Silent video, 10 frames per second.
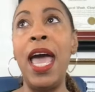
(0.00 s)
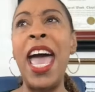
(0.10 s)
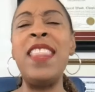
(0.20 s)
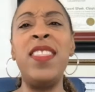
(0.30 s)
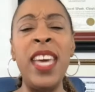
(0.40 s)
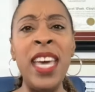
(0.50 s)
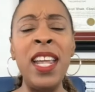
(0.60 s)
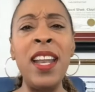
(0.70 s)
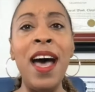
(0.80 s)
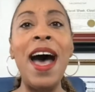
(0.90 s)
And
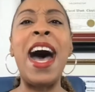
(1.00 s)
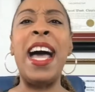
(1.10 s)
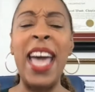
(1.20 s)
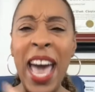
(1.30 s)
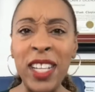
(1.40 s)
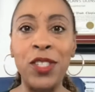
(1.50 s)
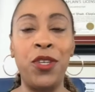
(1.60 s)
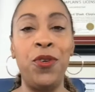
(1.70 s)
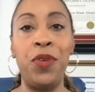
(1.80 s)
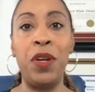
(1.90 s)
then I
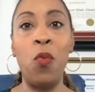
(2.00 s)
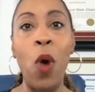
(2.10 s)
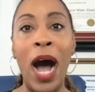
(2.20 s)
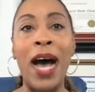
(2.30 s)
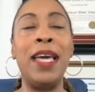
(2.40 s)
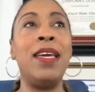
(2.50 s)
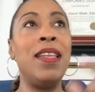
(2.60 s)
executed. Why?